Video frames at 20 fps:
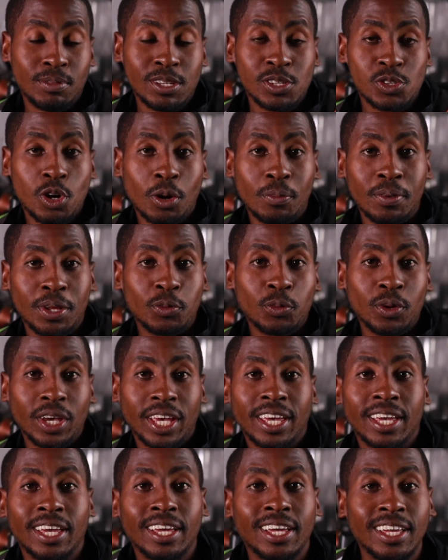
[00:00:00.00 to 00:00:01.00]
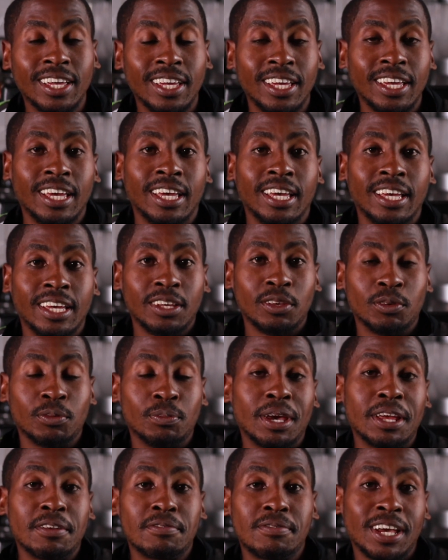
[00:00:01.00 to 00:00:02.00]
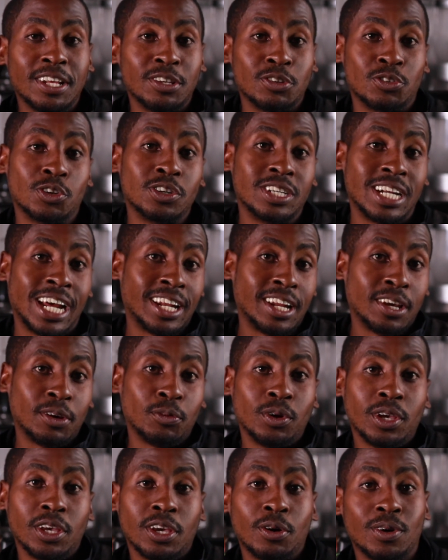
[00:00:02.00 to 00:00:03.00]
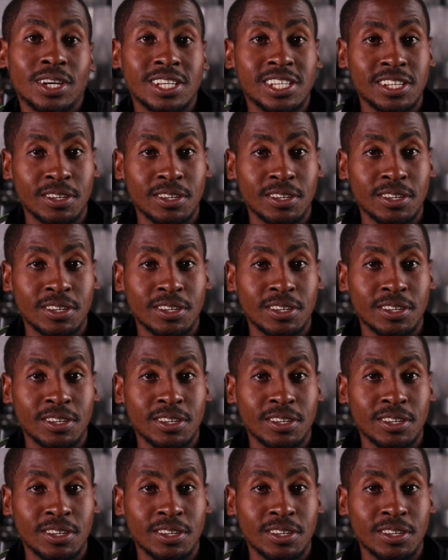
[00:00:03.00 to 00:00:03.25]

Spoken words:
please comment where you might find the Roadrunner, where you're